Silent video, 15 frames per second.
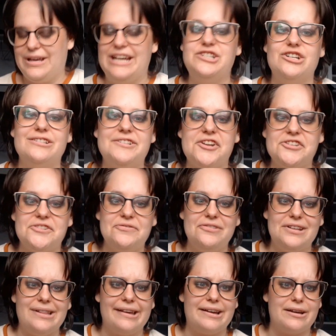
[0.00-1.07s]
It just doesn't
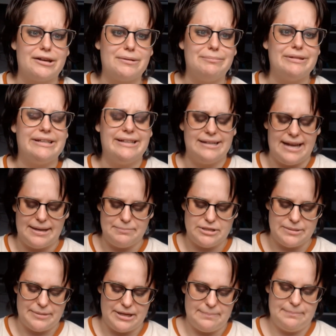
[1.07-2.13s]
feel like a complete name
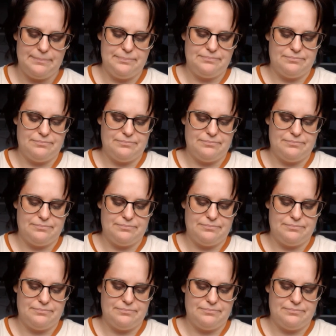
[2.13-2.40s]
to me.